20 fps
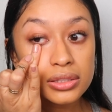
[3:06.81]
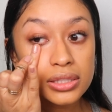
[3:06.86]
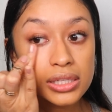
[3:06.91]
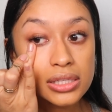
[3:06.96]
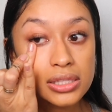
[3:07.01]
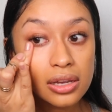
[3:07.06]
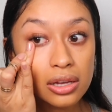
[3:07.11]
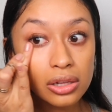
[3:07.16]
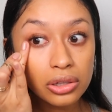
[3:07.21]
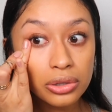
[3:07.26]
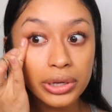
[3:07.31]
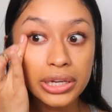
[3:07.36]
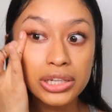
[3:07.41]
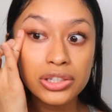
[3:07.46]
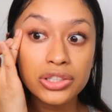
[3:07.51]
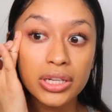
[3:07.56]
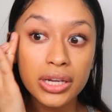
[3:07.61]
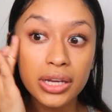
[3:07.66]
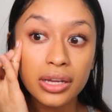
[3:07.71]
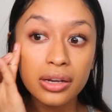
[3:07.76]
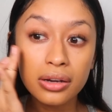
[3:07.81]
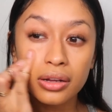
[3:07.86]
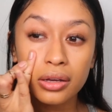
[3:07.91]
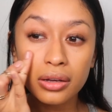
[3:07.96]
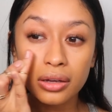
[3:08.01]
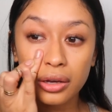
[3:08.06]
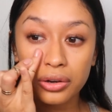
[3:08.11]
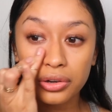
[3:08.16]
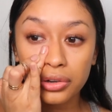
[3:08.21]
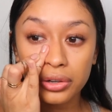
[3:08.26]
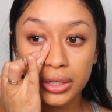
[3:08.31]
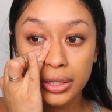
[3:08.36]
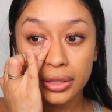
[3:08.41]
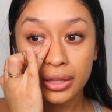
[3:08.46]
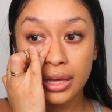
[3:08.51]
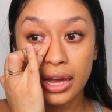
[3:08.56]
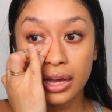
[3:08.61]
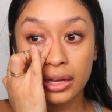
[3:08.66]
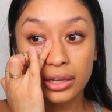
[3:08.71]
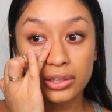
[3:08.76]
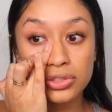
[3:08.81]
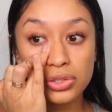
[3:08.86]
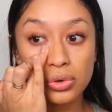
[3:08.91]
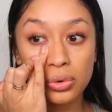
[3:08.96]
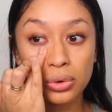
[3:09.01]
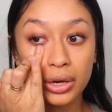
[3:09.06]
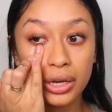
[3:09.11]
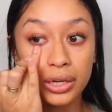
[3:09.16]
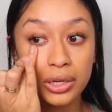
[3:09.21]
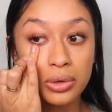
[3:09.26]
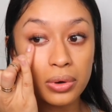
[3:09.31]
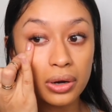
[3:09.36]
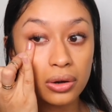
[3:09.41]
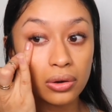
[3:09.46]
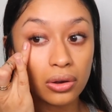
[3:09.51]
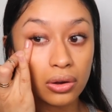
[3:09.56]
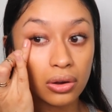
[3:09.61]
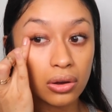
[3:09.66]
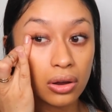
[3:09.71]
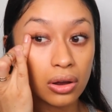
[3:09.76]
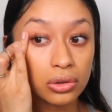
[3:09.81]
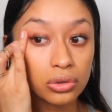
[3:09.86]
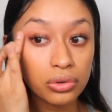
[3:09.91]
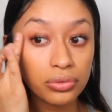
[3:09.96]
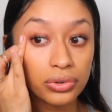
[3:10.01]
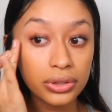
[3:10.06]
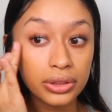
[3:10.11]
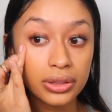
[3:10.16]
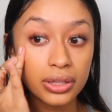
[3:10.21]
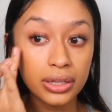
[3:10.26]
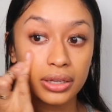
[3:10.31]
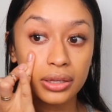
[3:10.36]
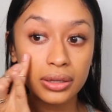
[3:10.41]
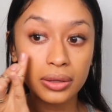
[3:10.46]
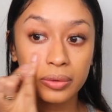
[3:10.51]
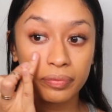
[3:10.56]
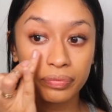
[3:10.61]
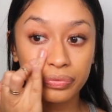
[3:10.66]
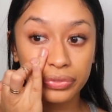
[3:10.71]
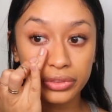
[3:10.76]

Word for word: discoloration underneath the eyes or anywhere all over the,